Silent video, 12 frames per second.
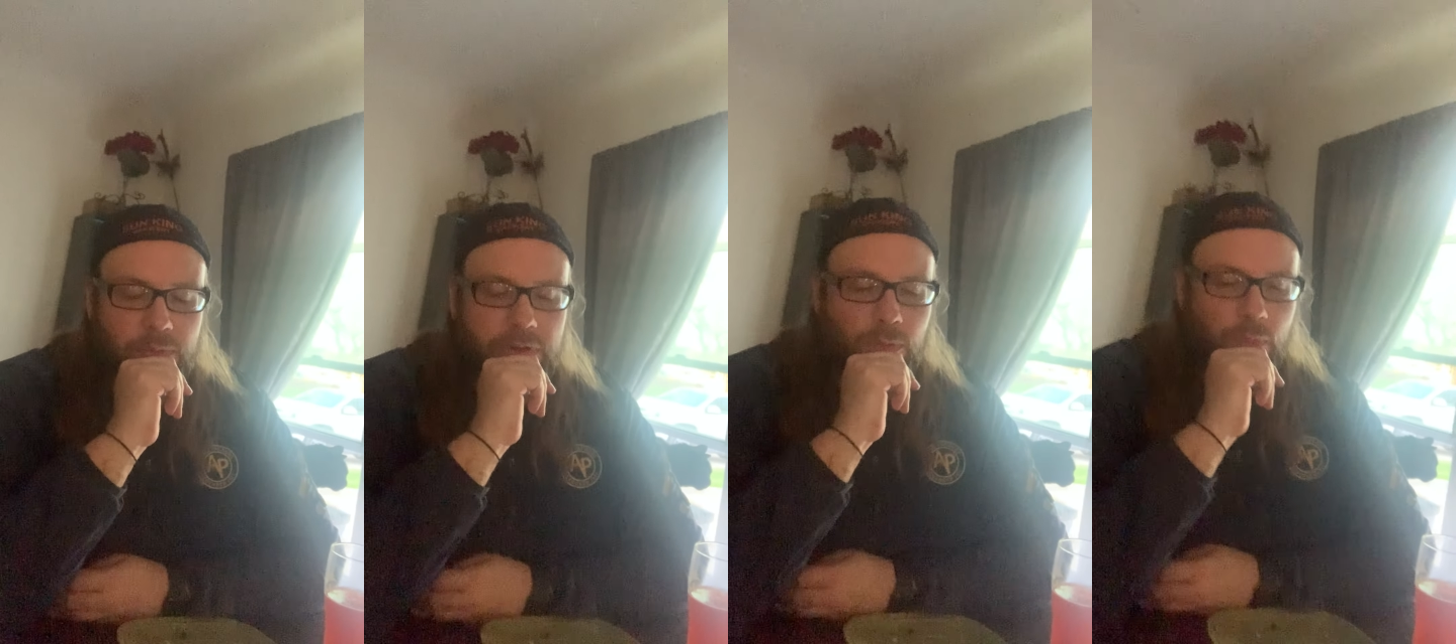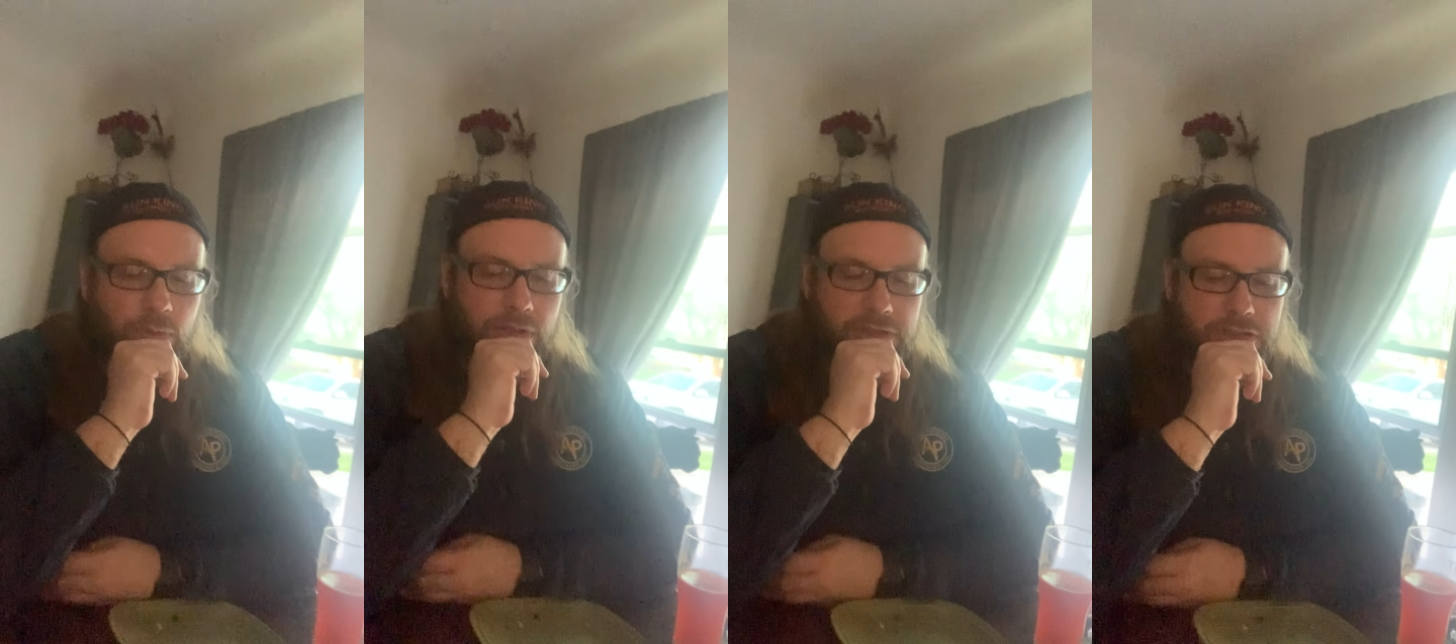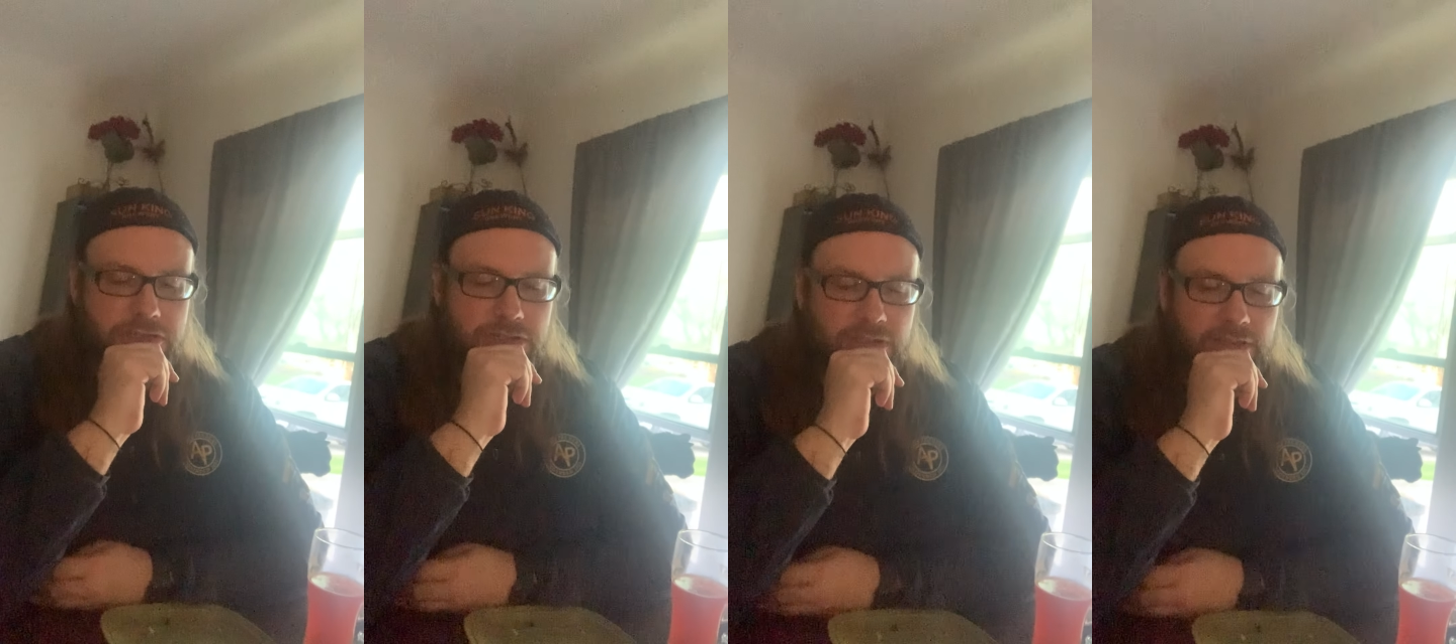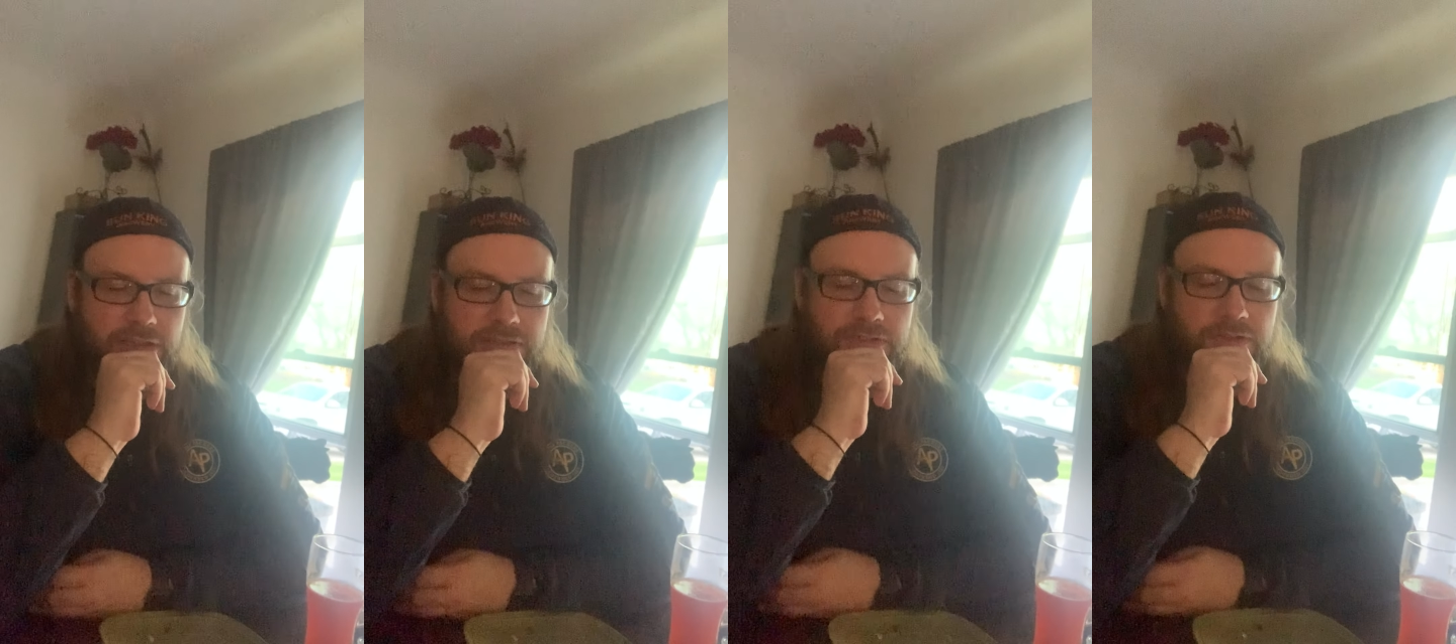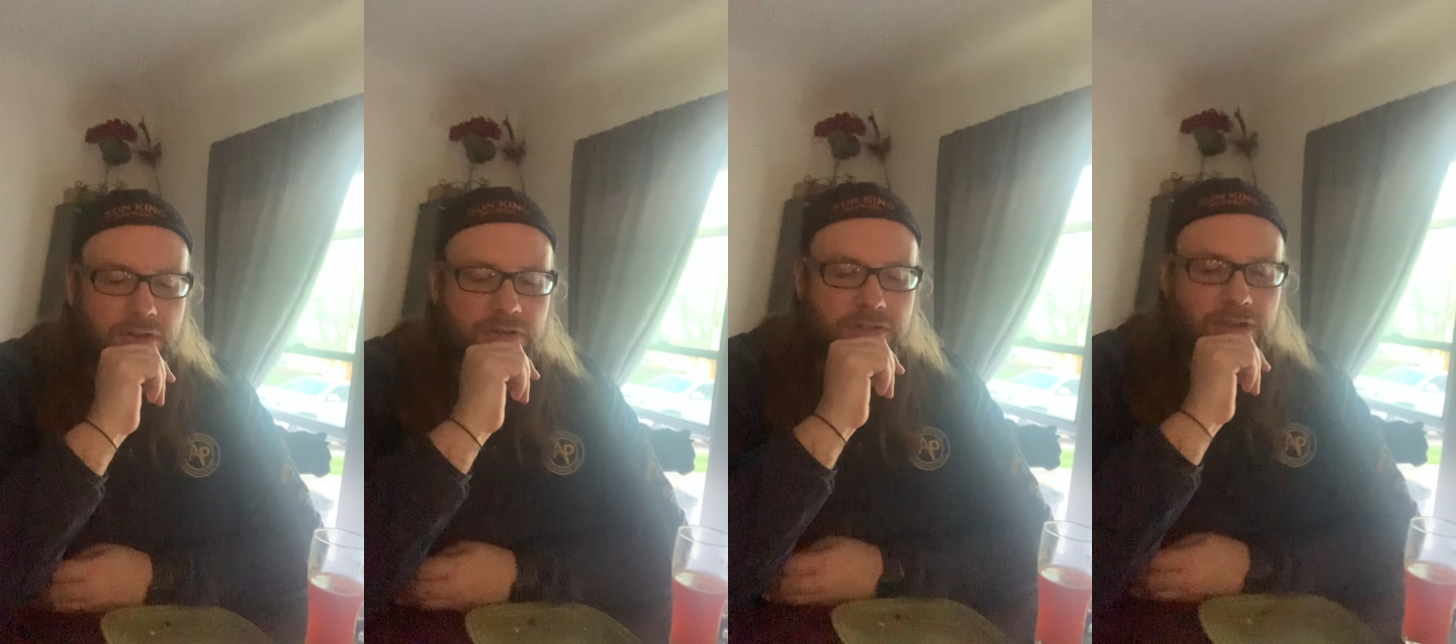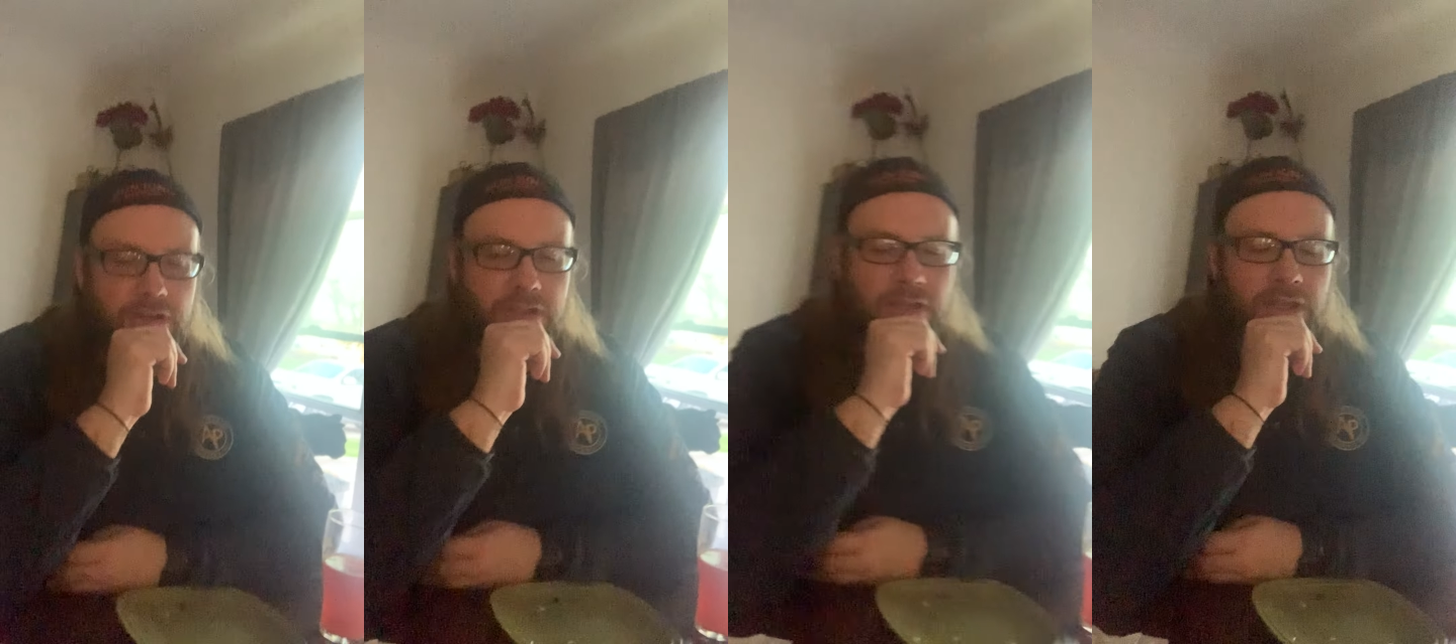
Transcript: We really shouldn't listen to her talk.